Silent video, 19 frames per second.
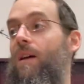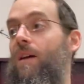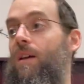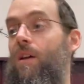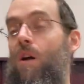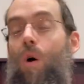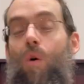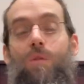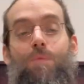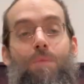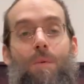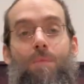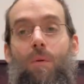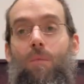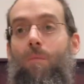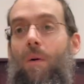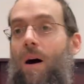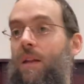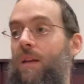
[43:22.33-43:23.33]
he owes
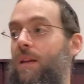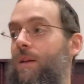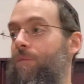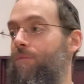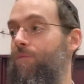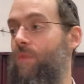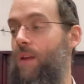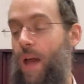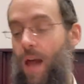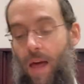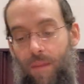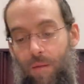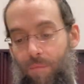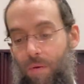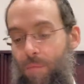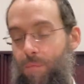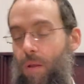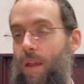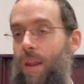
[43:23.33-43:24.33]
people money and the
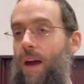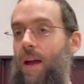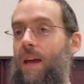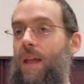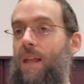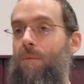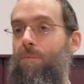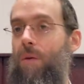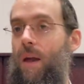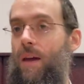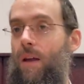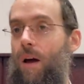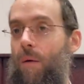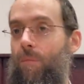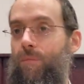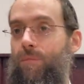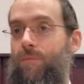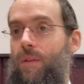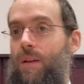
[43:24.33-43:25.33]
people are not getting paid
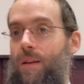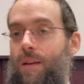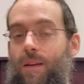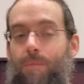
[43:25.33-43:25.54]
up